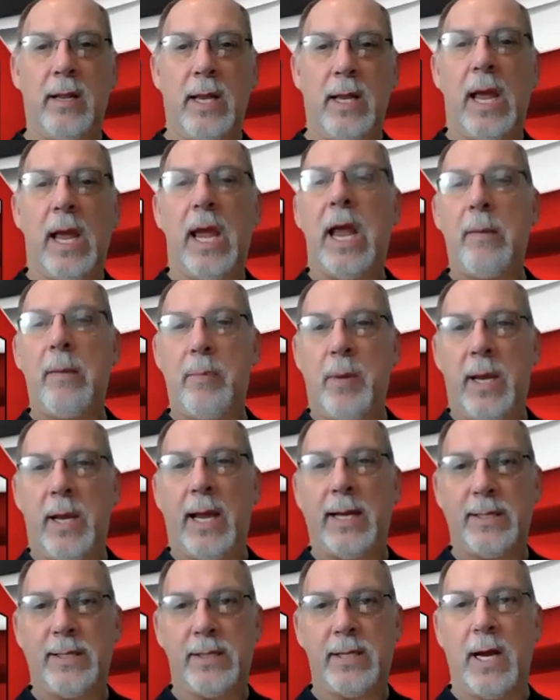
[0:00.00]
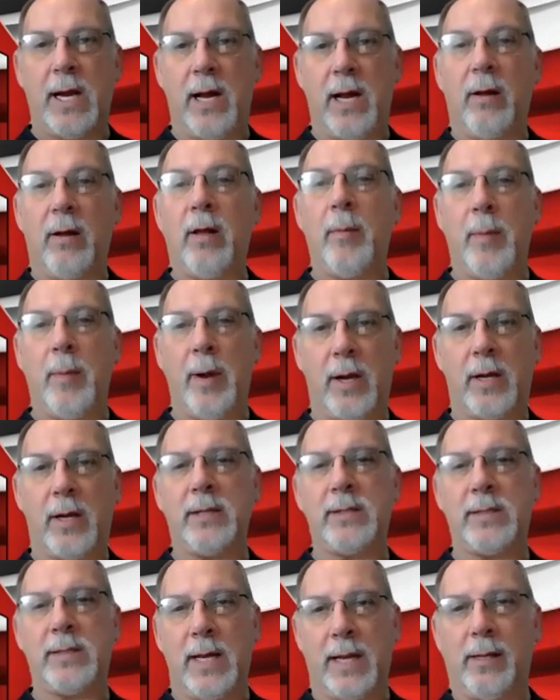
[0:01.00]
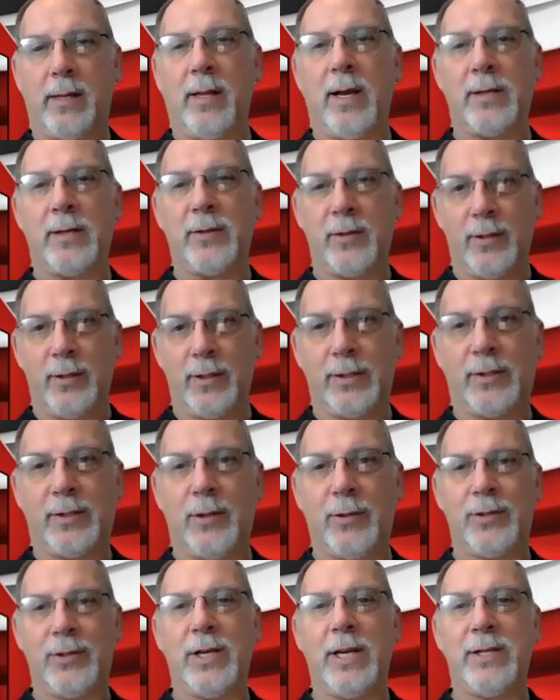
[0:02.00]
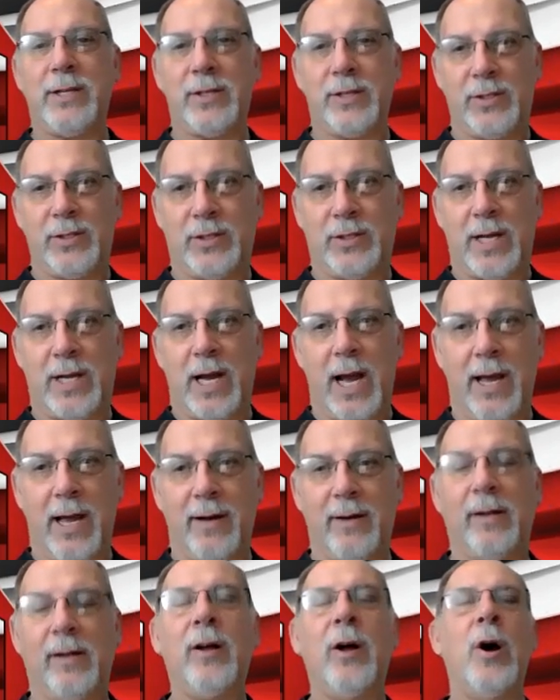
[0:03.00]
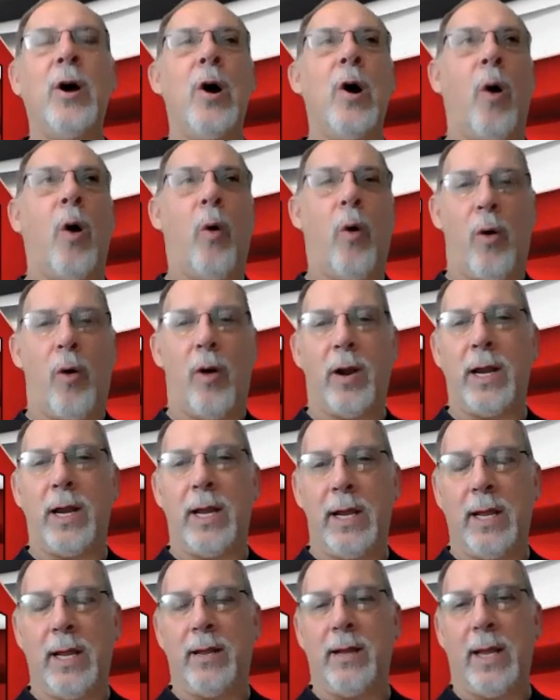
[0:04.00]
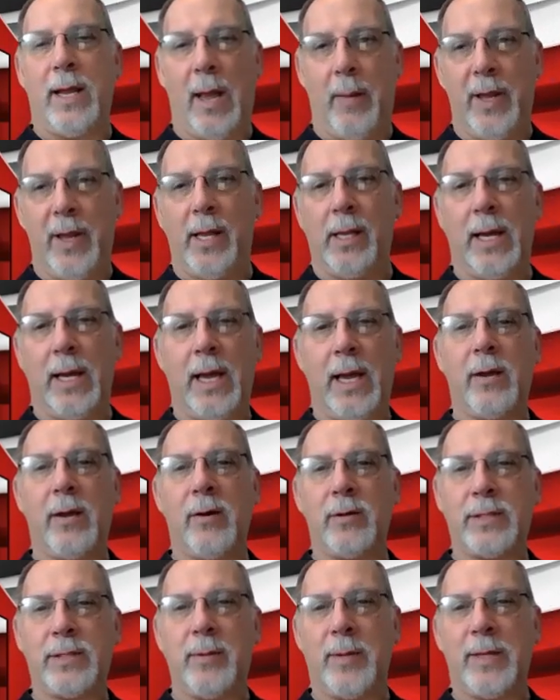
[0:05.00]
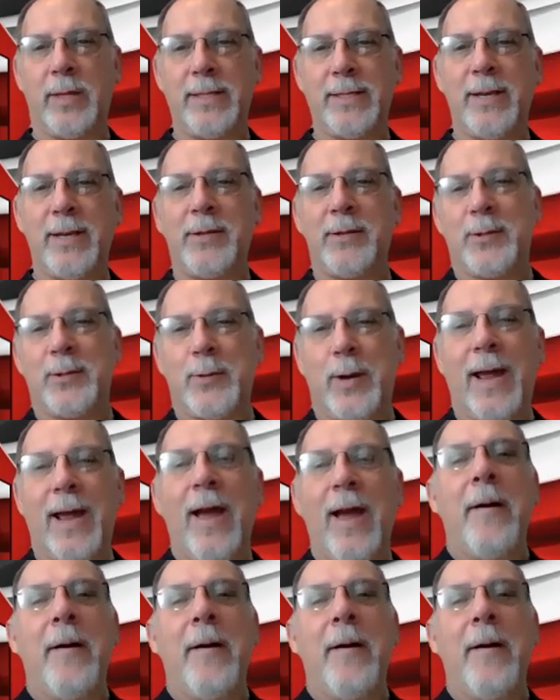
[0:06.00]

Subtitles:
the APA style, American Psychological Association style, yes, or in MLA or some of these others, right?